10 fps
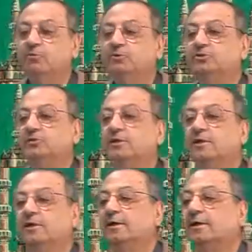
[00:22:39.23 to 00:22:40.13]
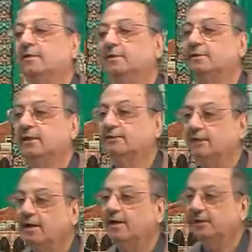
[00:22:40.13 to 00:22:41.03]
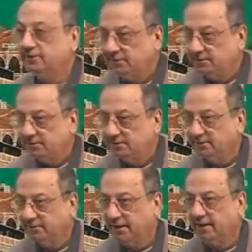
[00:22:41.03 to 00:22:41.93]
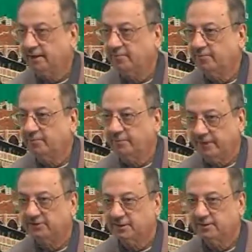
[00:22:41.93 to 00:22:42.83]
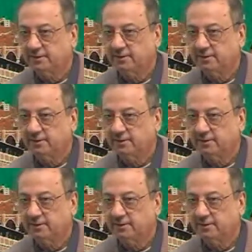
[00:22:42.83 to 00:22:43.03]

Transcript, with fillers: which the ya is there, present.